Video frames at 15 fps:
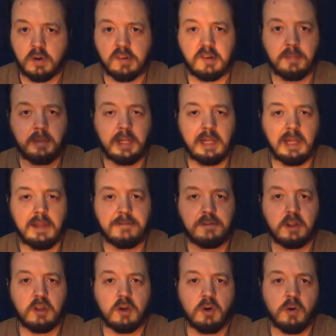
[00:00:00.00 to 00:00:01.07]
simply
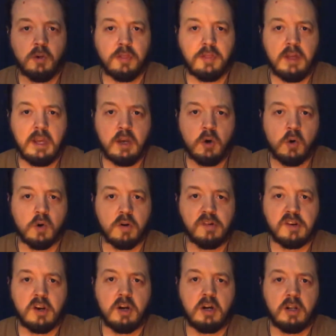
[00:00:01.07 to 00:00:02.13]
lifted the whole thing, oars
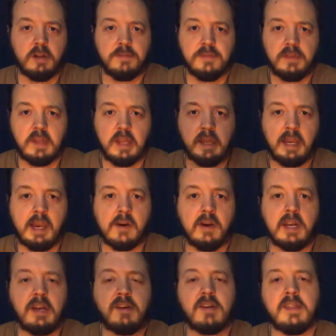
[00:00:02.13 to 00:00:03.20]
and all, and
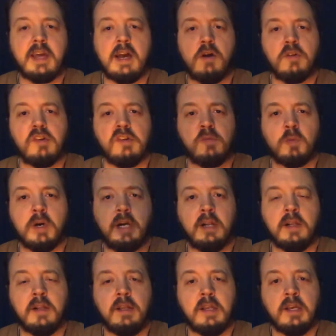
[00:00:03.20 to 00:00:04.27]
carried it to the house as
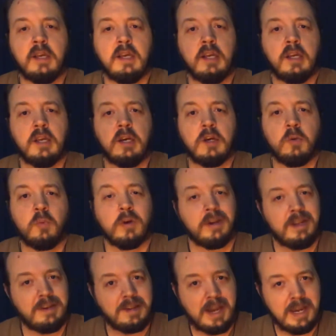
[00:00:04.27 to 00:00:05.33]
well, where
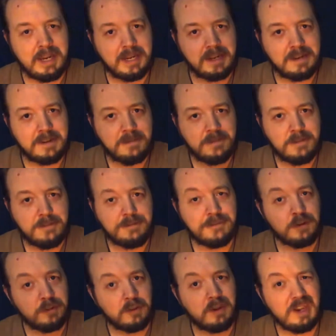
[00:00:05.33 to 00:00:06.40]
he tied it,
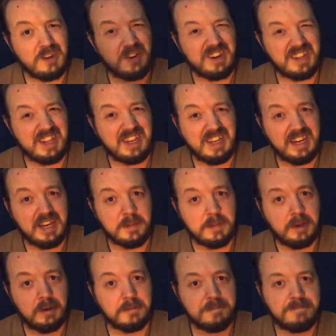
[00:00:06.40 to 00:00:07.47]
further irritating
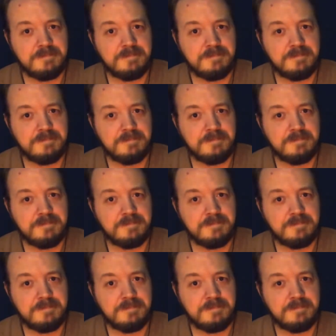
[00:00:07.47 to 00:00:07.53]
Hymir.